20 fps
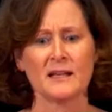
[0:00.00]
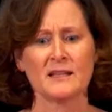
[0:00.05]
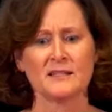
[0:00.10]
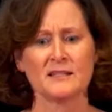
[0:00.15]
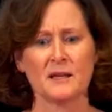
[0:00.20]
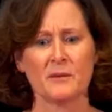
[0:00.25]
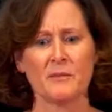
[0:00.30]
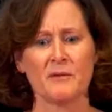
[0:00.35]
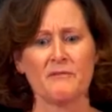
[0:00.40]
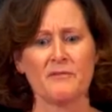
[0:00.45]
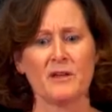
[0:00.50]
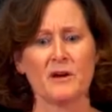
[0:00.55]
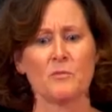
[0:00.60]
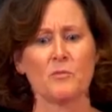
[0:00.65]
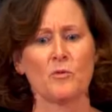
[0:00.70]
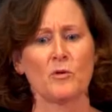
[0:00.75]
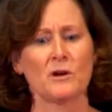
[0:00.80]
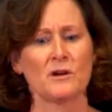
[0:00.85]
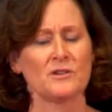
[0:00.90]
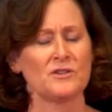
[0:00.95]
some of them
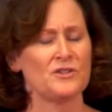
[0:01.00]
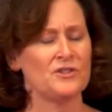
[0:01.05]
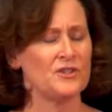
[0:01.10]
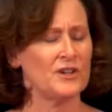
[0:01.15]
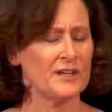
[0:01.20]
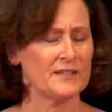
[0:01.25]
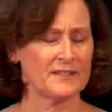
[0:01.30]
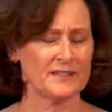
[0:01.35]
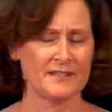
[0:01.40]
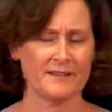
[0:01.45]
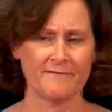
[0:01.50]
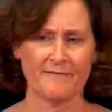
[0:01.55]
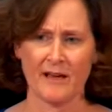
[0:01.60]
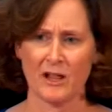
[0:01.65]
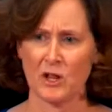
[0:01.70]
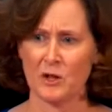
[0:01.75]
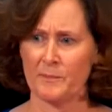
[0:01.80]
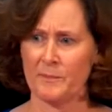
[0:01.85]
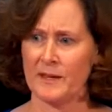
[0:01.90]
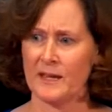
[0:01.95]
were just
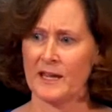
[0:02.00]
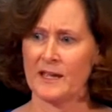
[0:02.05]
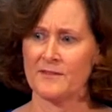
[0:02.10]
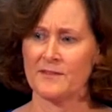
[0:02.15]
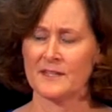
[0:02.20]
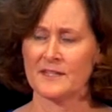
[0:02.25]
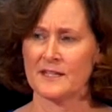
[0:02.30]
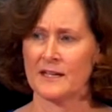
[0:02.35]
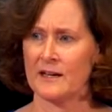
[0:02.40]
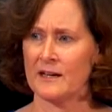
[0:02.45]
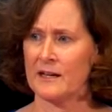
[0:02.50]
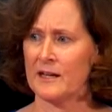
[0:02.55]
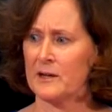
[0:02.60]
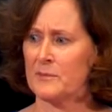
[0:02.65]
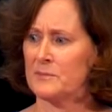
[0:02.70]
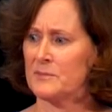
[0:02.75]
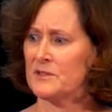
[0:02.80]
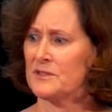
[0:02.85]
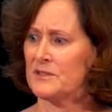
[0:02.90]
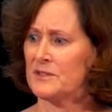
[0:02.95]
developing at the
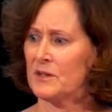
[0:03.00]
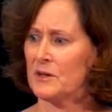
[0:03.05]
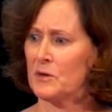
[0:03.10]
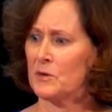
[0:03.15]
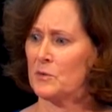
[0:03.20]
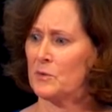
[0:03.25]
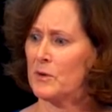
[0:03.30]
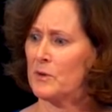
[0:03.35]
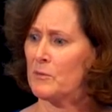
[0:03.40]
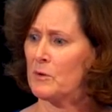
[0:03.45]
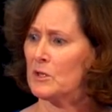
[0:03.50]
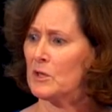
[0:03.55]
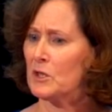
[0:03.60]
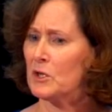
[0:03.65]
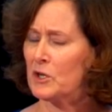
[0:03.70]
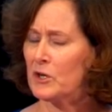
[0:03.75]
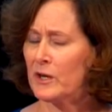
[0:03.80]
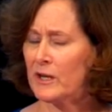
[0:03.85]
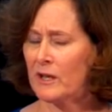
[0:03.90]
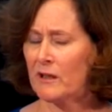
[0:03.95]
time, so we were
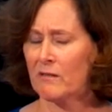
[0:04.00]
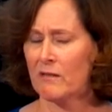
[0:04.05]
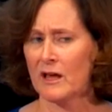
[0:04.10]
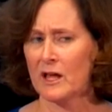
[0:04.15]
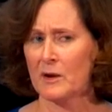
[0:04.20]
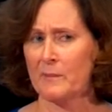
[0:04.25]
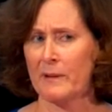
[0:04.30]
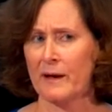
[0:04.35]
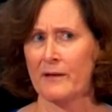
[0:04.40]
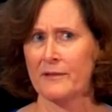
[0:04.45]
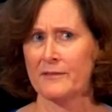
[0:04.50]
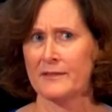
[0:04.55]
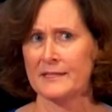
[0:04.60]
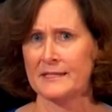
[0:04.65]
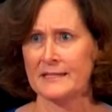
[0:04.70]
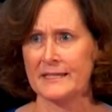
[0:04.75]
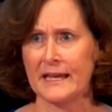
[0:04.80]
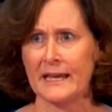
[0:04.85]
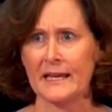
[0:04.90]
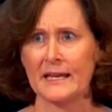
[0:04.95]
learning a lot about the
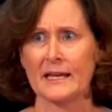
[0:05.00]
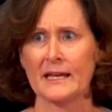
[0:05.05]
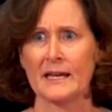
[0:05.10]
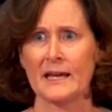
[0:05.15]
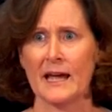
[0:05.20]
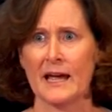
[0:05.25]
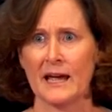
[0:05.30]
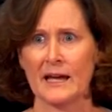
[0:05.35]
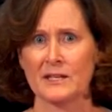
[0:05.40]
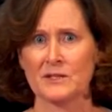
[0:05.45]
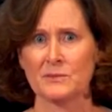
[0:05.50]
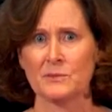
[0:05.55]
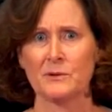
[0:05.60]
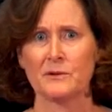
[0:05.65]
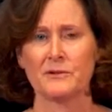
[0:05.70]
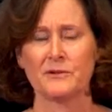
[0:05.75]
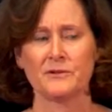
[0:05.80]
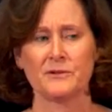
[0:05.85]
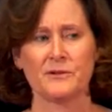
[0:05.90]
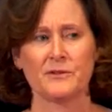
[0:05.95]
data as we
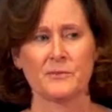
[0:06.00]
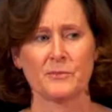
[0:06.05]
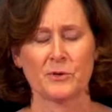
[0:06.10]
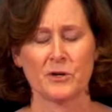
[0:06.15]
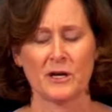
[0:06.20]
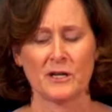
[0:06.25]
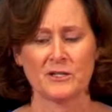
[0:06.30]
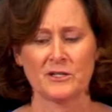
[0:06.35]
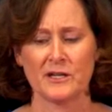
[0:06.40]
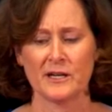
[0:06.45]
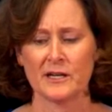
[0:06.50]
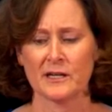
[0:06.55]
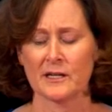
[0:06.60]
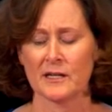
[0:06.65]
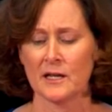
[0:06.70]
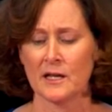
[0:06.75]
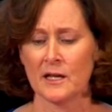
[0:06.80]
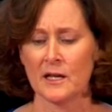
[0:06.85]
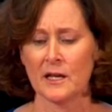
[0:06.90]
were doing the project.